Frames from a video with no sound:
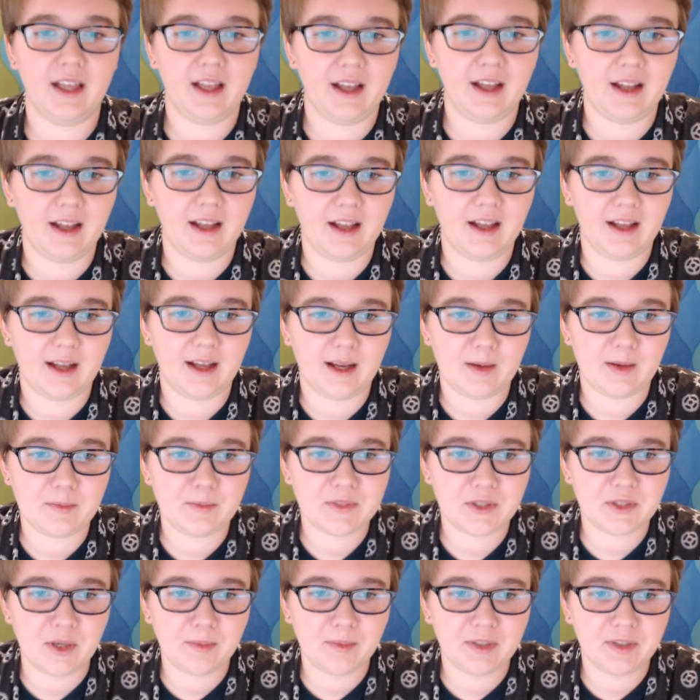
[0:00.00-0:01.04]

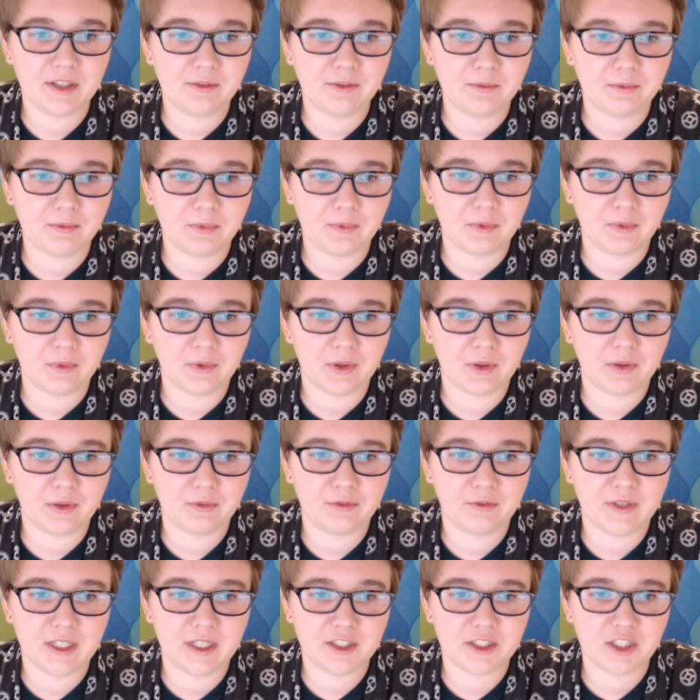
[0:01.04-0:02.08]
So I'm going to
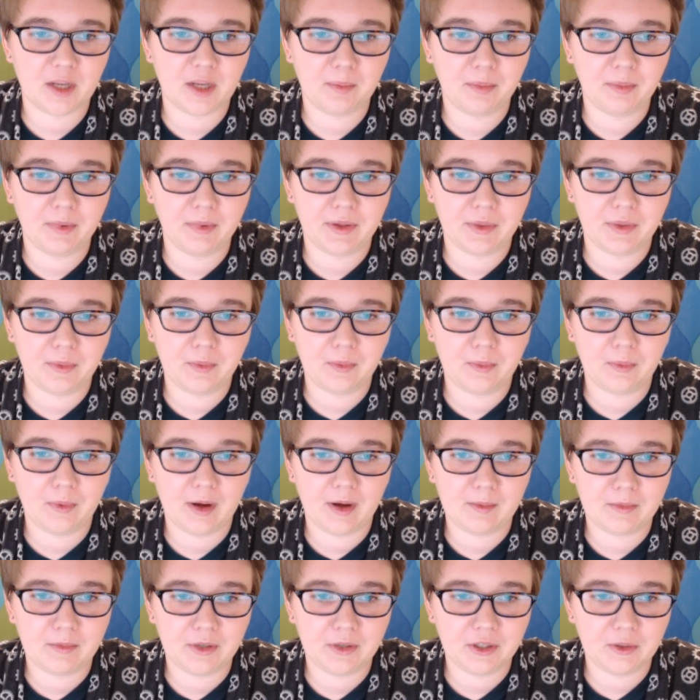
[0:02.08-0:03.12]
finish up with
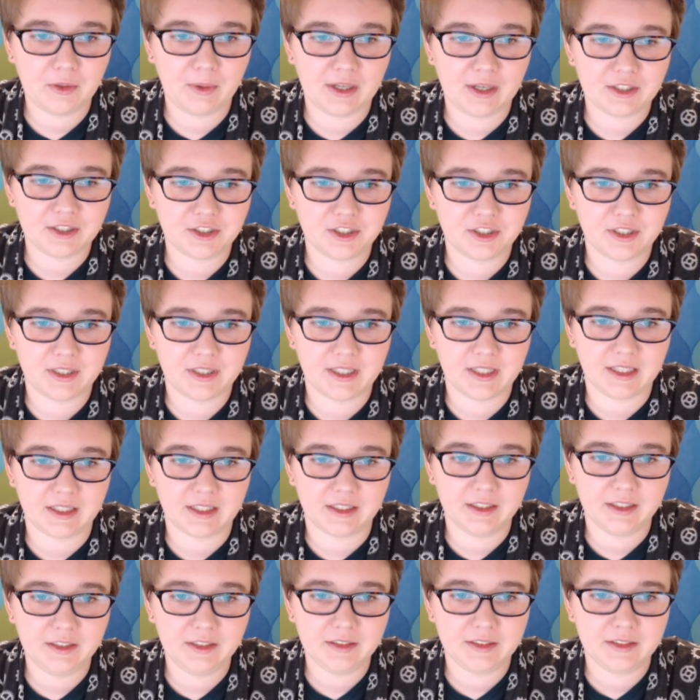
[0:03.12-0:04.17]
one more question
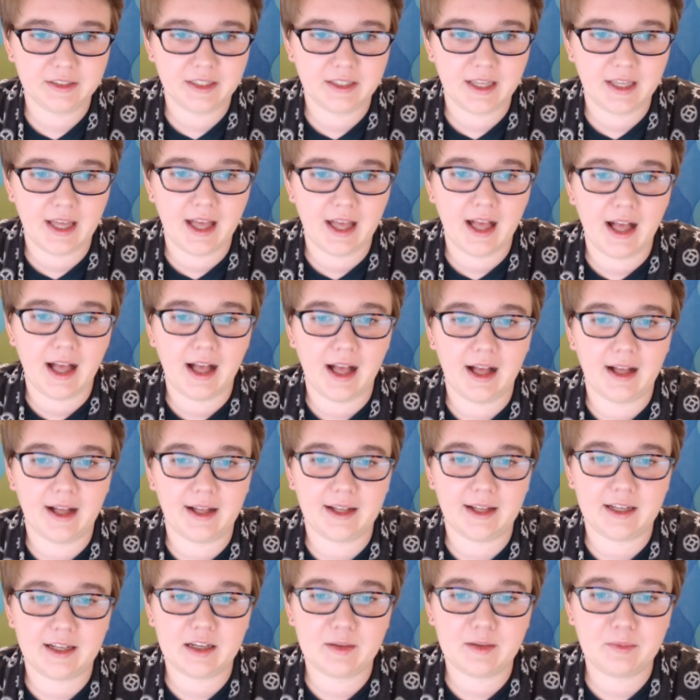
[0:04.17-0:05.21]
here,
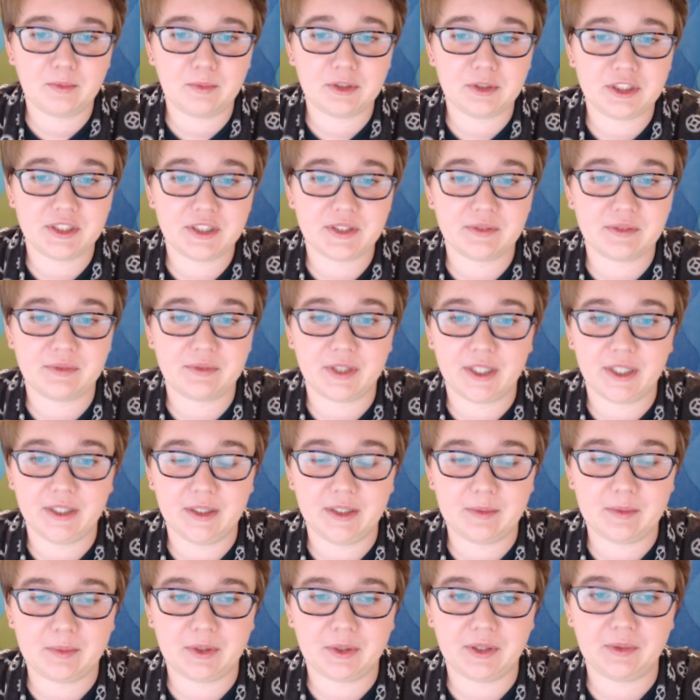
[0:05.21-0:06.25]
which is a very
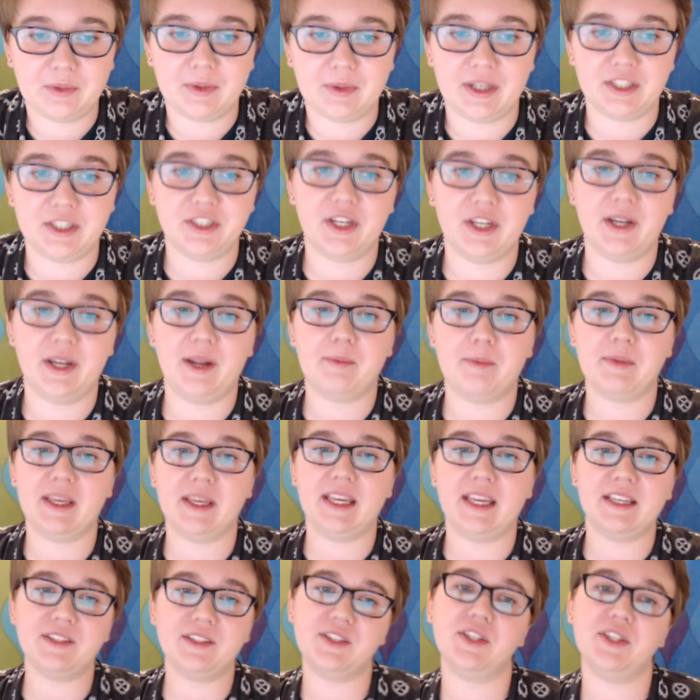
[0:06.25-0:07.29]
important question.
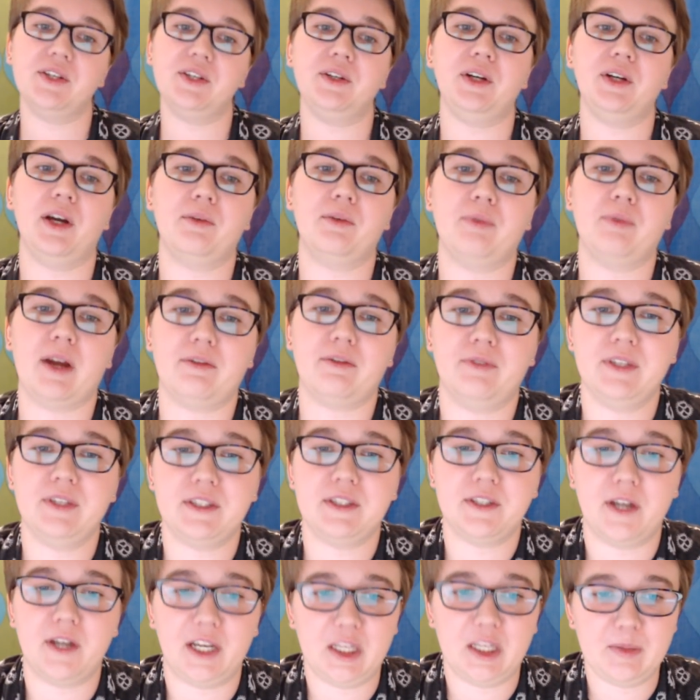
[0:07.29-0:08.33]
Is there a reference
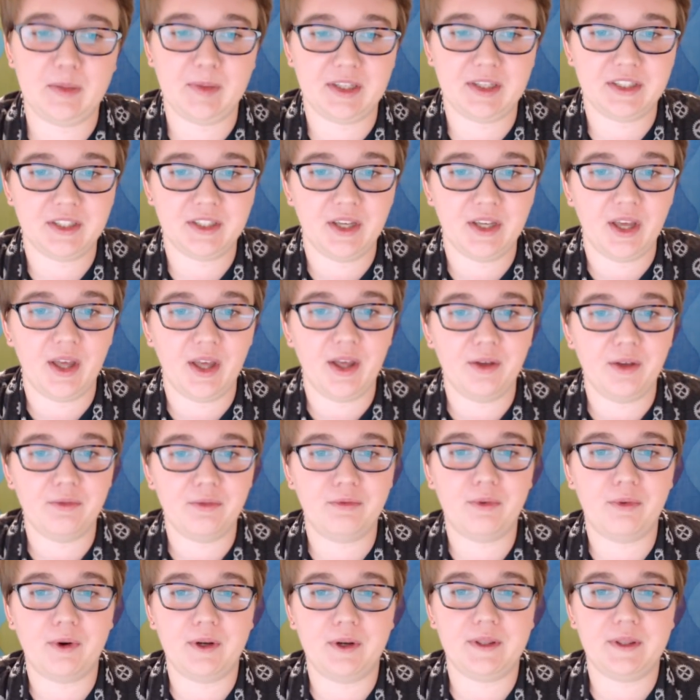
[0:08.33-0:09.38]
document
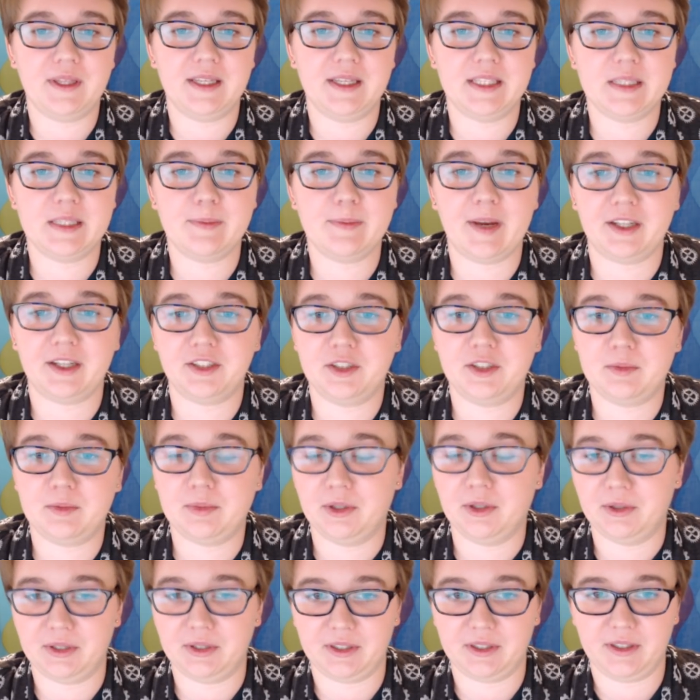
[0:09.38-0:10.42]
for the inspection
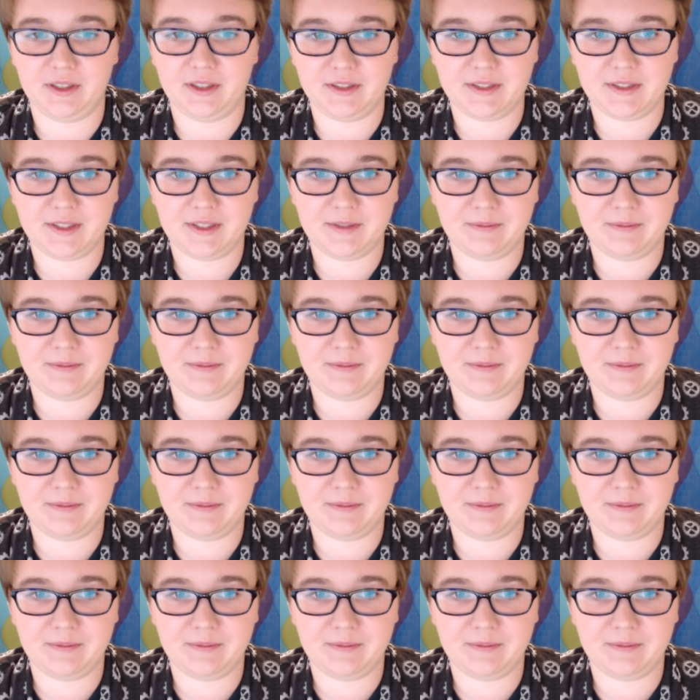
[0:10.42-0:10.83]
protocols?